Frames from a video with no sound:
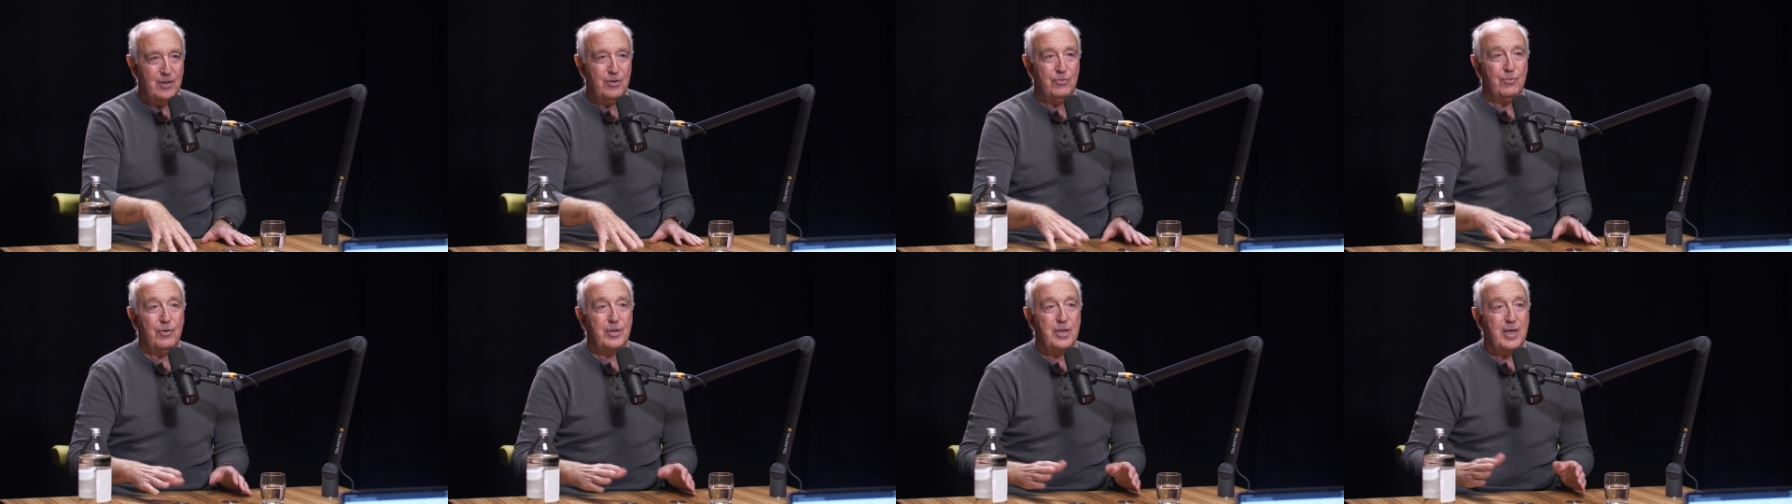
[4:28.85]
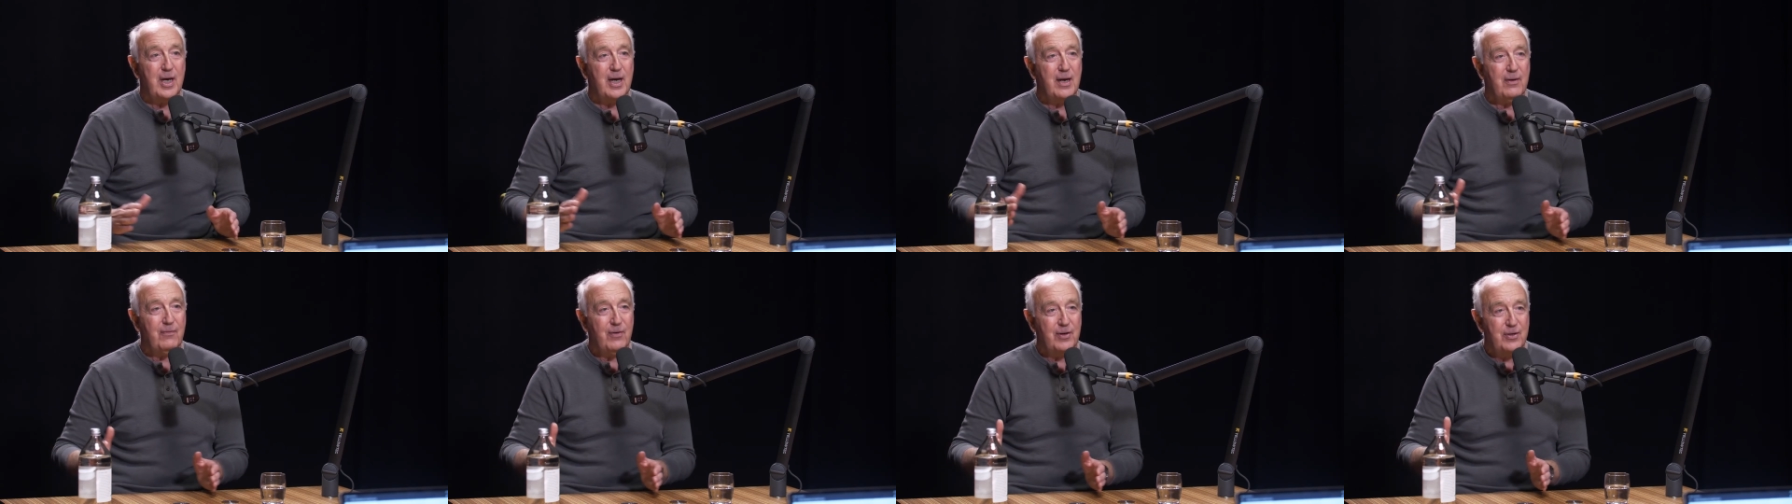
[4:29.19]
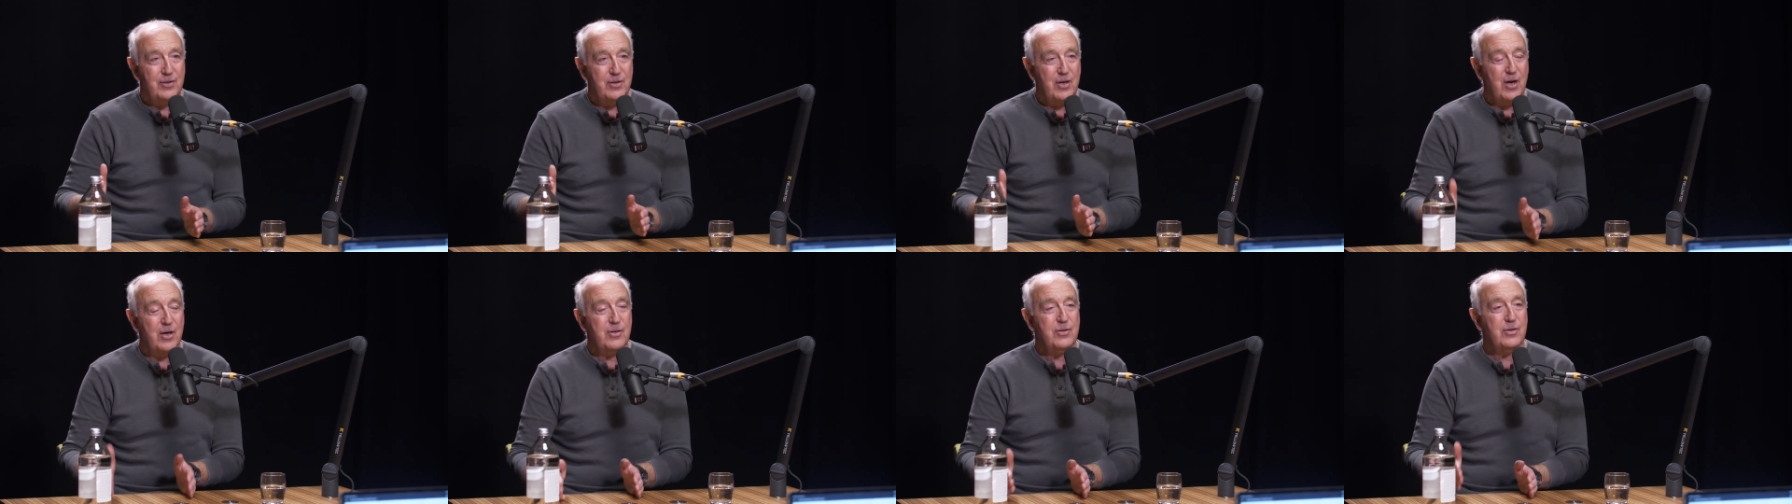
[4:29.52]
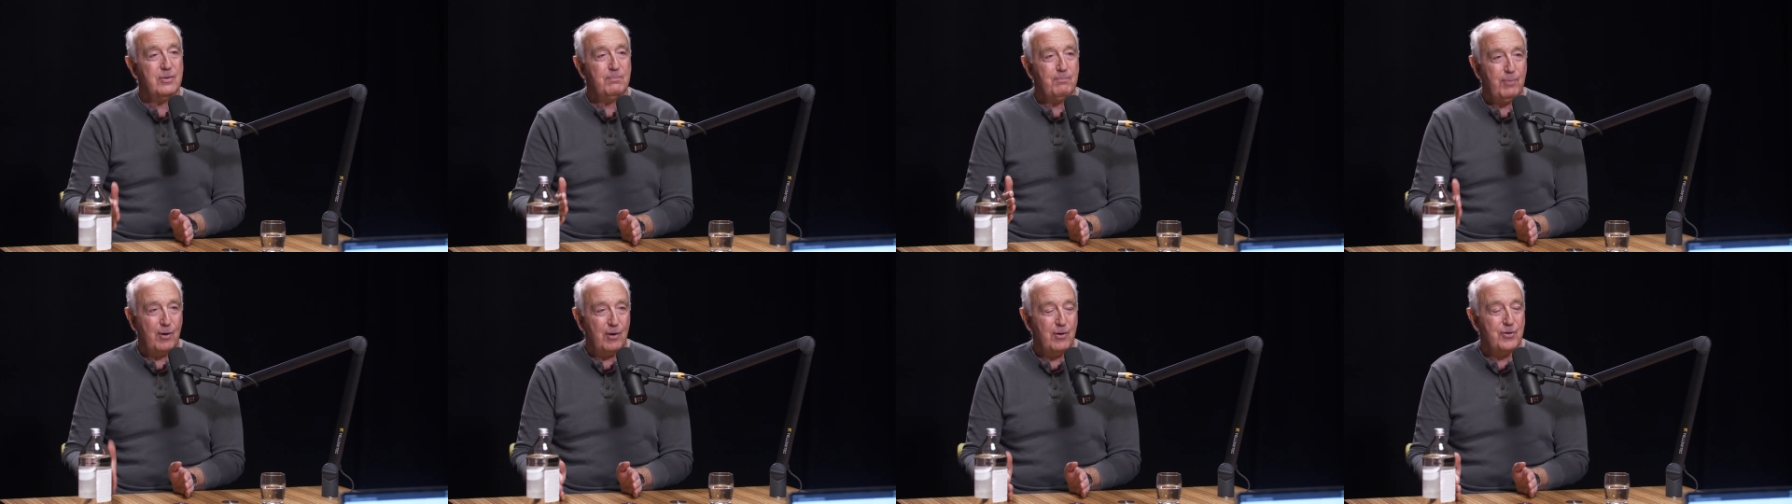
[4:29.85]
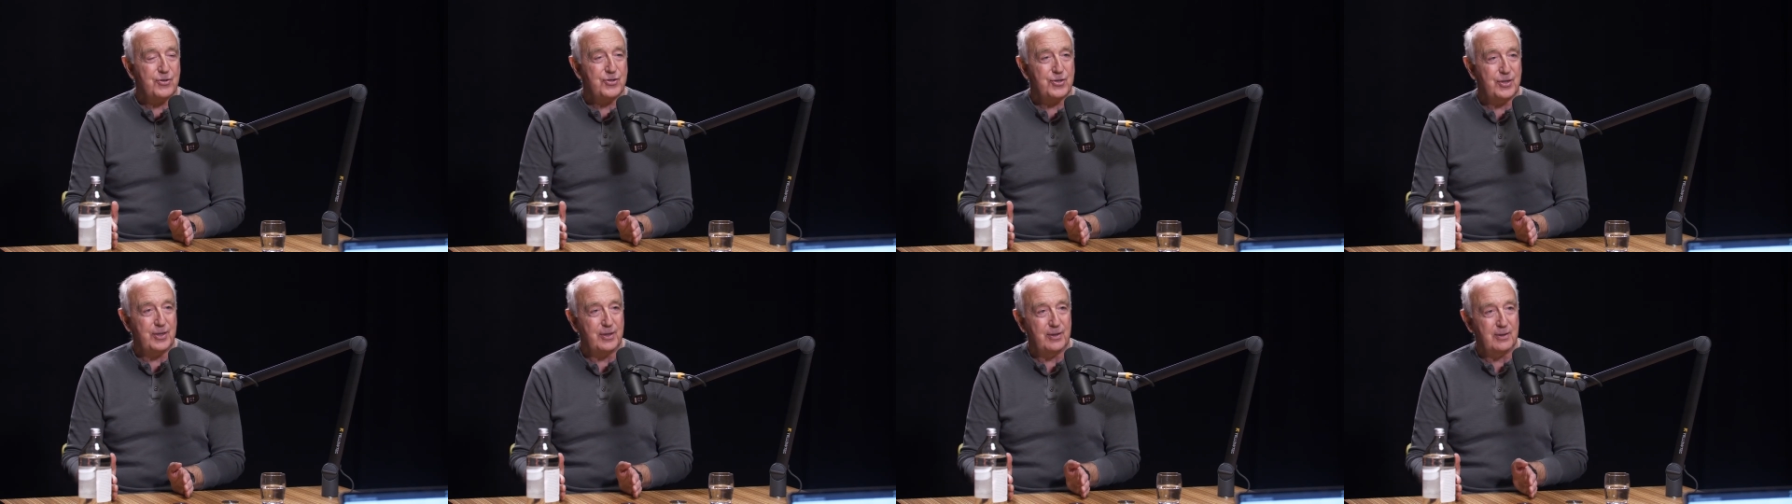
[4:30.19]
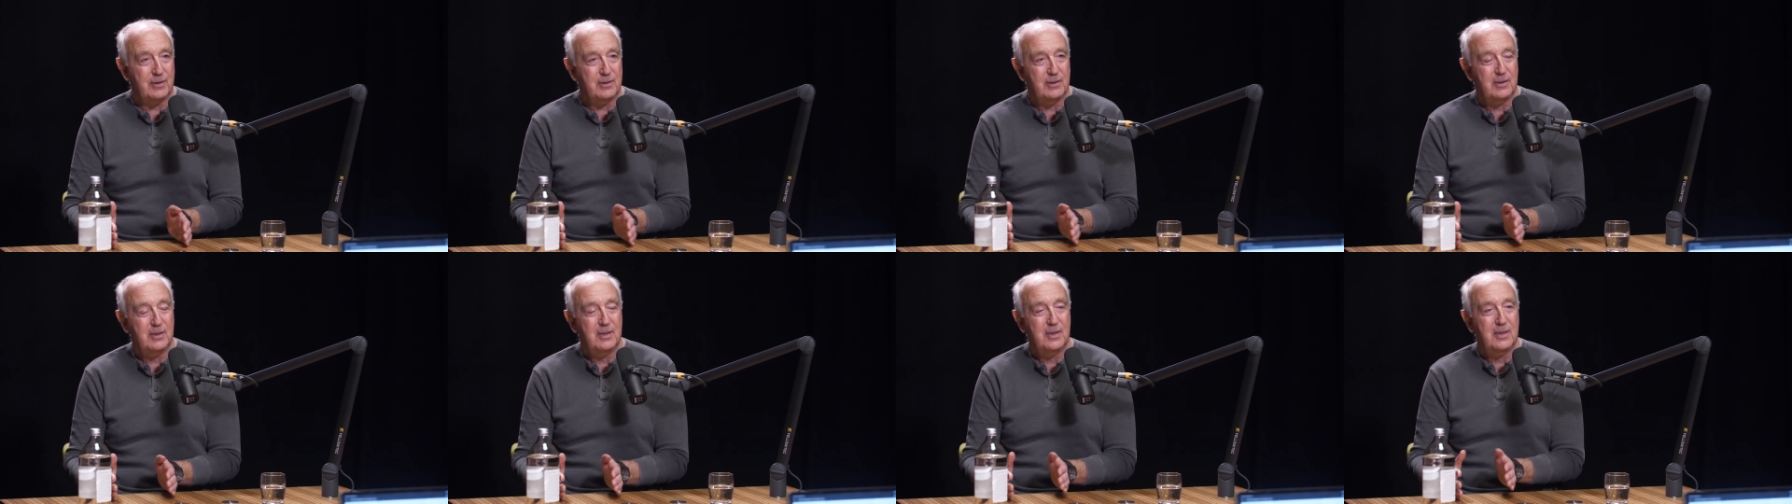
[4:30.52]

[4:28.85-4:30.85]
where you have another person